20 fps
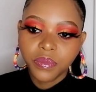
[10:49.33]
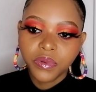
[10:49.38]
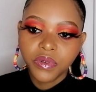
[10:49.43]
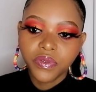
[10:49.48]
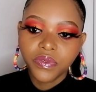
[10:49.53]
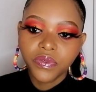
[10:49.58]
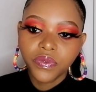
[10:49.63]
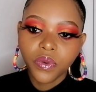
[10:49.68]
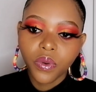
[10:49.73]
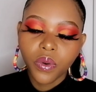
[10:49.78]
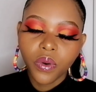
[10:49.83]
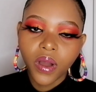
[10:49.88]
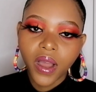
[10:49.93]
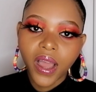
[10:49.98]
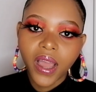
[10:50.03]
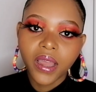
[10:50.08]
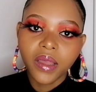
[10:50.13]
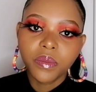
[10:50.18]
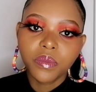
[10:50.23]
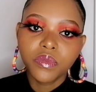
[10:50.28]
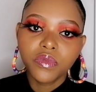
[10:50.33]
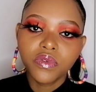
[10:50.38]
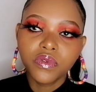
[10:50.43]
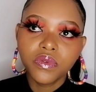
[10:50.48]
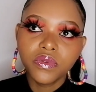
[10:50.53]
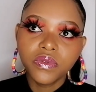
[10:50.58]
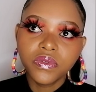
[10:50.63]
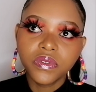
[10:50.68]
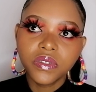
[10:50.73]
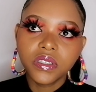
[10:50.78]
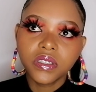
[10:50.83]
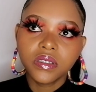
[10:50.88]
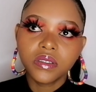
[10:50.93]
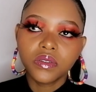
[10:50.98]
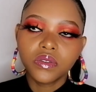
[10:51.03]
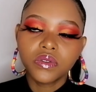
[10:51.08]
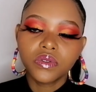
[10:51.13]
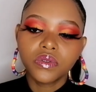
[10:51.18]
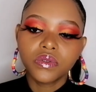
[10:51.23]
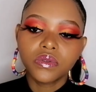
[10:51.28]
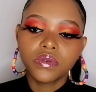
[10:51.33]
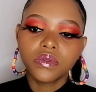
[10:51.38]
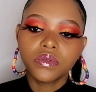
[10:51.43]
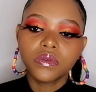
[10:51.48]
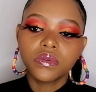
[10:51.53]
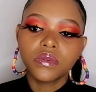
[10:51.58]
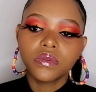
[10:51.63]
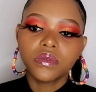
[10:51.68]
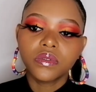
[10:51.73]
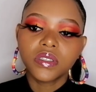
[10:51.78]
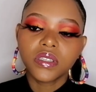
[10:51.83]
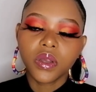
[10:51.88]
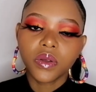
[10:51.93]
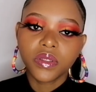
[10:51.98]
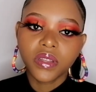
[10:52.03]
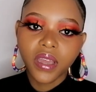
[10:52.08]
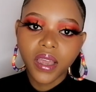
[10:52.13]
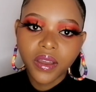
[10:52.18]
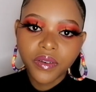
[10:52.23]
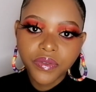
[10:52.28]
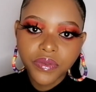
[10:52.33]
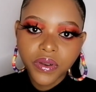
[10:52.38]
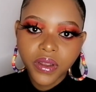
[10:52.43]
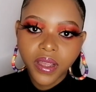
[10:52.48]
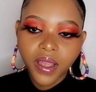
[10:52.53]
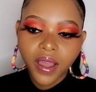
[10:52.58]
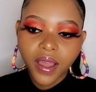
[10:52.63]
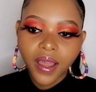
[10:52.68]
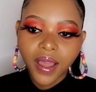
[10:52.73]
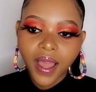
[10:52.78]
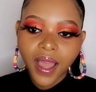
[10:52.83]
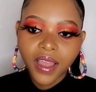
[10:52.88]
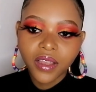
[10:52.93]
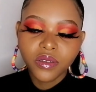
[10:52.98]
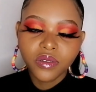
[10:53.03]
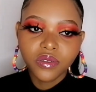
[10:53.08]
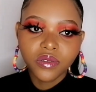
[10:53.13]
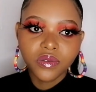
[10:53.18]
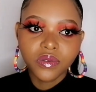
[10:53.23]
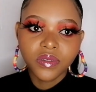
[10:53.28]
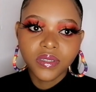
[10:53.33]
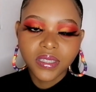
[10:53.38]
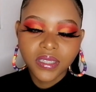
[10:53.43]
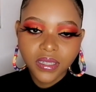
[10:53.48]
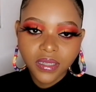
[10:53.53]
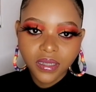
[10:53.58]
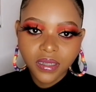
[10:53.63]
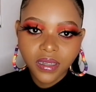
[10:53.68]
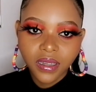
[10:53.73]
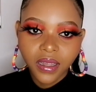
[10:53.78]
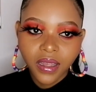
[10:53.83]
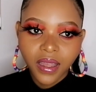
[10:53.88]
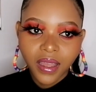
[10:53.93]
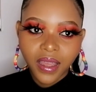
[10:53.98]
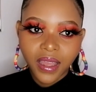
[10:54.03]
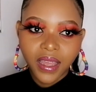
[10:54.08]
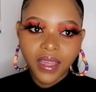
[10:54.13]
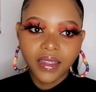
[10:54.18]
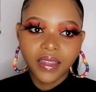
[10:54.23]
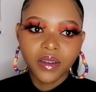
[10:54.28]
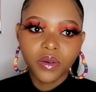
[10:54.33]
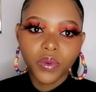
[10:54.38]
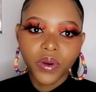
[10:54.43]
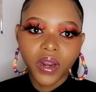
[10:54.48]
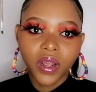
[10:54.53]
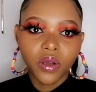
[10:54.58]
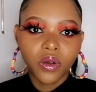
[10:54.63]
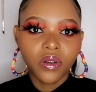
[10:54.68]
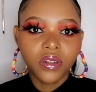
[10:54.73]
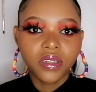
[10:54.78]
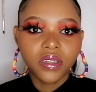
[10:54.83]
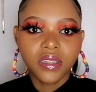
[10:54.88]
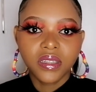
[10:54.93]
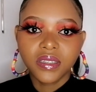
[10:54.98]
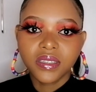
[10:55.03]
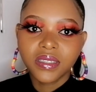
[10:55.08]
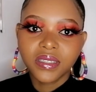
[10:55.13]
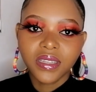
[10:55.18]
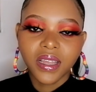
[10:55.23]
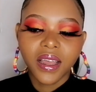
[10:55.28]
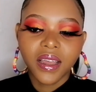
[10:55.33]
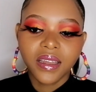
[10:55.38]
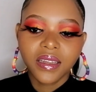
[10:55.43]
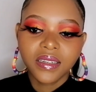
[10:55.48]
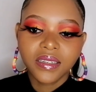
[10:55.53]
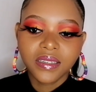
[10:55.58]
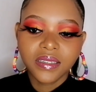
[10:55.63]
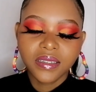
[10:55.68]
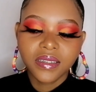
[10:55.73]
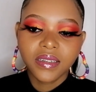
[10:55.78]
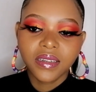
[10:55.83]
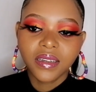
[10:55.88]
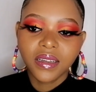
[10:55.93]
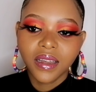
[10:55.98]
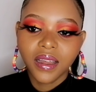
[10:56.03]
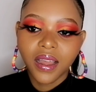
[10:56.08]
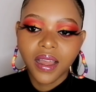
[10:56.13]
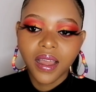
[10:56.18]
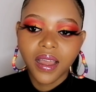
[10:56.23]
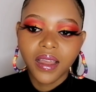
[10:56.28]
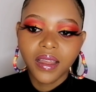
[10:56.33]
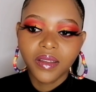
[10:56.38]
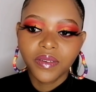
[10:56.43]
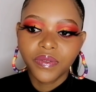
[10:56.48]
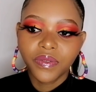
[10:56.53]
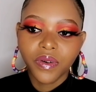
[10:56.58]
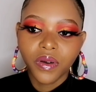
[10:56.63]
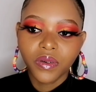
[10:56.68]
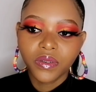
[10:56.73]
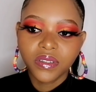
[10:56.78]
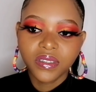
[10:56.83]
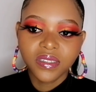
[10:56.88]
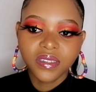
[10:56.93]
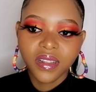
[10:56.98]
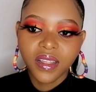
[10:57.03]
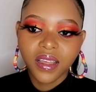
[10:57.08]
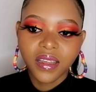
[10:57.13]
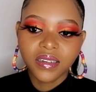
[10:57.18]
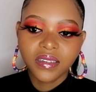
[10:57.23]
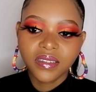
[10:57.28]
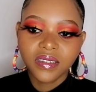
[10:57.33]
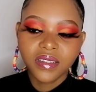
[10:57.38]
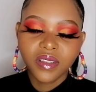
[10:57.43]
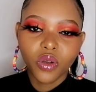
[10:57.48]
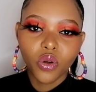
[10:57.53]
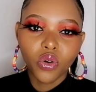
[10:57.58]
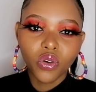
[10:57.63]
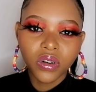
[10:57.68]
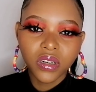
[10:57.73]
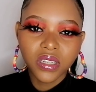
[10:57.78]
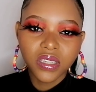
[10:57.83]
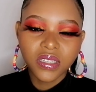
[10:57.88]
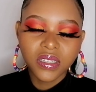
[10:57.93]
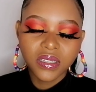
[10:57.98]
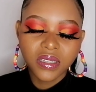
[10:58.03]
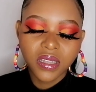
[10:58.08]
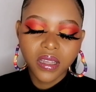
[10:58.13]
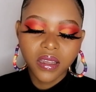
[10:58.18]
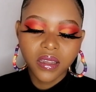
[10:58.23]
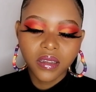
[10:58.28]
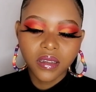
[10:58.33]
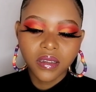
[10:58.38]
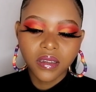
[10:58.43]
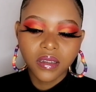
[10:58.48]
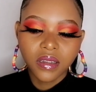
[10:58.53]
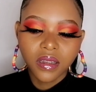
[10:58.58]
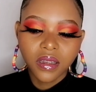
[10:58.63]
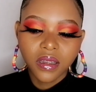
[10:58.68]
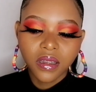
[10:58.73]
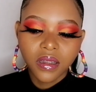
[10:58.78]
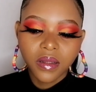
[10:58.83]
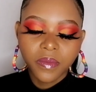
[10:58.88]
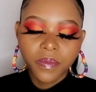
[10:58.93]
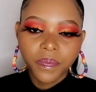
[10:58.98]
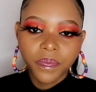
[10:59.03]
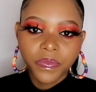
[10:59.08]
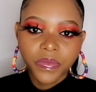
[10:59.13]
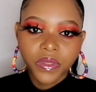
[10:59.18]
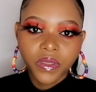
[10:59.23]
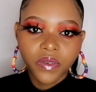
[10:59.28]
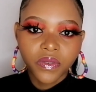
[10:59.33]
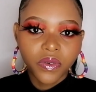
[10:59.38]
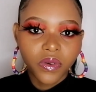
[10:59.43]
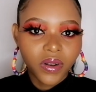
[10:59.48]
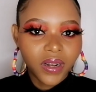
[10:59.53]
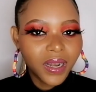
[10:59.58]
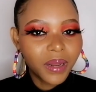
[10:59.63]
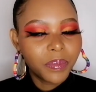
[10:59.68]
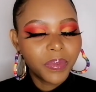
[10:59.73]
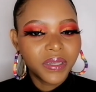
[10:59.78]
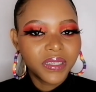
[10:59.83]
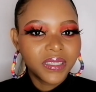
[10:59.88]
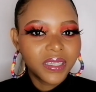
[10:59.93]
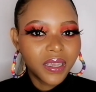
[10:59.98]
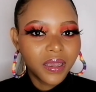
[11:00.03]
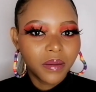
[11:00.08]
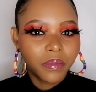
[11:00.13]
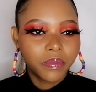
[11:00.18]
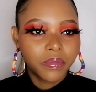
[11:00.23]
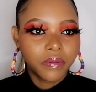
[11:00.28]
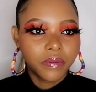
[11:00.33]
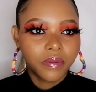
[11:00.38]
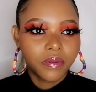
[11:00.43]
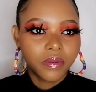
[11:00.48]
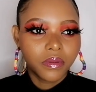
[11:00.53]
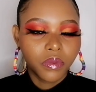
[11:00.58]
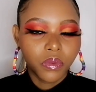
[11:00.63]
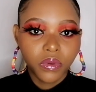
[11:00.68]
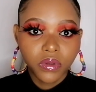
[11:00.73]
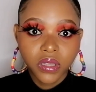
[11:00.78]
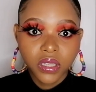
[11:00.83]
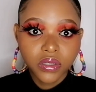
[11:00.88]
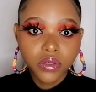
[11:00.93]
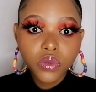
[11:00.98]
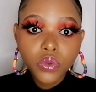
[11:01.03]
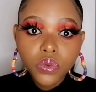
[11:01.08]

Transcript: Before I moved to South Africa, I used to sing. And then when I got this side, I found that they only thing for clap and tap. The